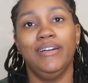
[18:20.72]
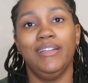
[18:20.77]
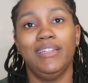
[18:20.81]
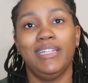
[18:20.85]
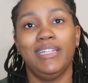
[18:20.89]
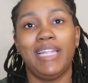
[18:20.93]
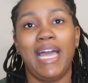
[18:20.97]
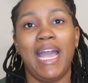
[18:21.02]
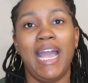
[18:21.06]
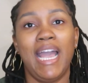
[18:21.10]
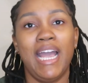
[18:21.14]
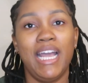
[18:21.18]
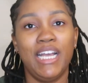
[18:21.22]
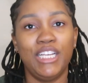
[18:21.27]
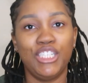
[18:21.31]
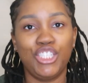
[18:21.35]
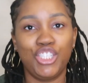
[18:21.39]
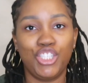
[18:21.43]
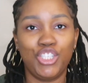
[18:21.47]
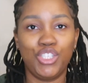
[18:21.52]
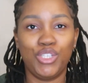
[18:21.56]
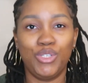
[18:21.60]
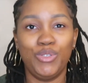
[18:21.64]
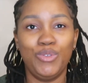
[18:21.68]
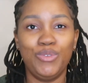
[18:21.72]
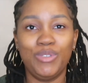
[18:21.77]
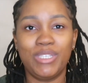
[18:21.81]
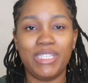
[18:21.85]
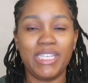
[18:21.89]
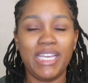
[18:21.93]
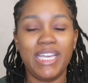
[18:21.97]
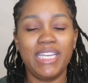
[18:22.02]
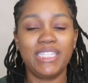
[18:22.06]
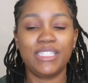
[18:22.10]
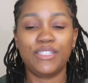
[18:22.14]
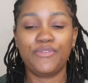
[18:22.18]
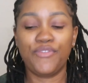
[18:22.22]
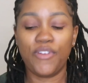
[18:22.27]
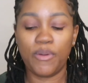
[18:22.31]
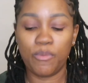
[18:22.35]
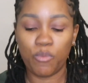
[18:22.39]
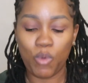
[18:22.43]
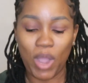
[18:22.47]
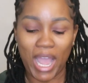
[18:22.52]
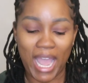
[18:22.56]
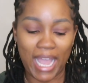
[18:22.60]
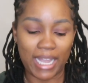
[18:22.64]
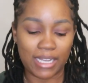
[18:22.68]
Last 2 scents from
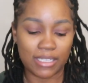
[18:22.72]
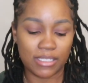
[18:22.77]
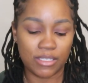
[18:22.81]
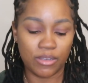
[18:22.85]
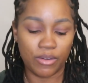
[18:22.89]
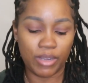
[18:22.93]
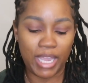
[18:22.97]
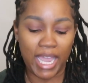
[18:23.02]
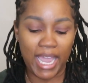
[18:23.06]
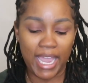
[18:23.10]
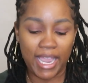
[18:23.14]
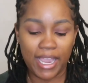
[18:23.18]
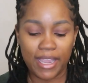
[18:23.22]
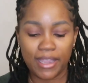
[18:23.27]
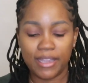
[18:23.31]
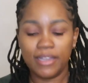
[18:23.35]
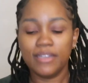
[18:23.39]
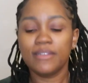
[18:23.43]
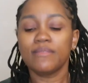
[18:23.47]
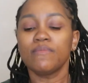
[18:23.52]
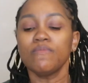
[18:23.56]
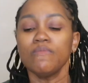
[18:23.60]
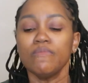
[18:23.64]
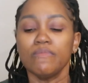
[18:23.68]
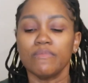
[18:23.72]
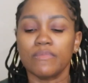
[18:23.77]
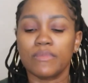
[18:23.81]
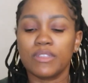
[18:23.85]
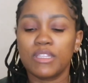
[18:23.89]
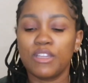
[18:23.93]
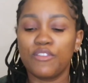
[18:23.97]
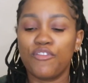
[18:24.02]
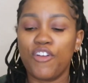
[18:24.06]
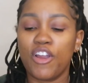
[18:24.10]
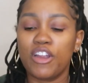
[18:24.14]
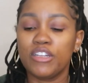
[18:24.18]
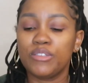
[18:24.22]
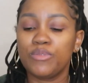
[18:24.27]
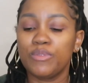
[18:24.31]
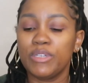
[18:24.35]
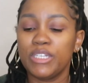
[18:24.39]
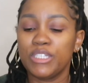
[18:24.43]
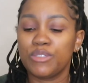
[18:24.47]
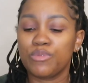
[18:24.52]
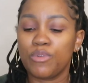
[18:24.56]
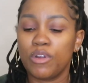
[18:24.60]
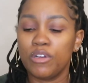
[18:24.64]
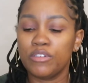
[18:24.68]
Wax, okay? The first one
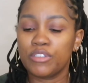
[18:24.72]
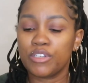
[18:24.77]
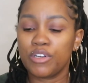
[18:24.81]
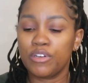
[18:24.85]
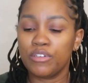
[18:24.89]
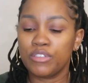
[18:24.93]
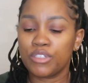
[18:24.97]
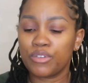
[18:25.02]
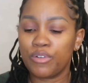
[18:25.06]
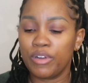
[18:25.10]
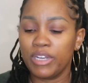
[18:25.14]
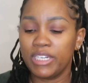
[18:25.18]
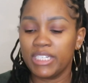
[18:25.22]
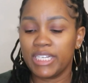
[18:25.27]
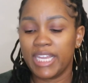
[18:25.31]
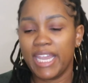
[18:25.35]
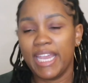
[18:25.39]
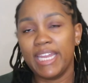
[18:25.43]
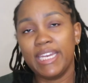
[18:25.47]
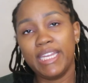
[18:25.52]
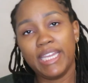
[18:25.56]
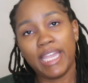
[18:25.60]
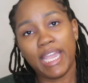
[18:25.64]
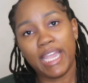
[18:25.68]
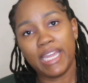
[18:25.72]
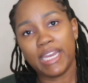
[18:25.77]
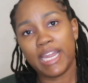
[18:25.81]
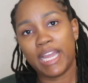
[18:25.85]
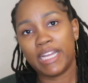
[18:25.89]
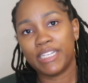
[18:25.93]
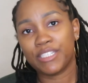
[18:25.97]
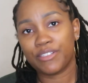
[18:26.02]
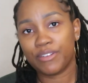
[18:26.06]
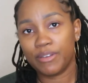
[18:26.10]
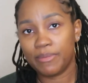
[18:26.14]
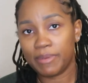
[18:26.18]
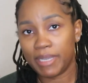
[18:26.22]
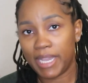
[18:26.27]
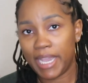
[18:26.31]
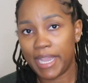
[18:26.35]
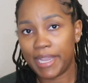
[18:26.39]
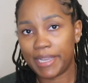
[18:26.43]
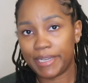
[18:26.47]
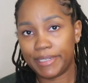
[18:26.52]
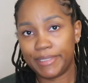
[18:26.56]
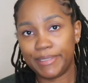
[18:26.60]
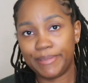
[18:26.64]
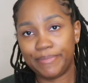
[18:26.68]
is Rose Girl's Crushed Candy Cane Ice Cream
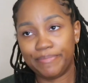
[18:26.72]
Cake.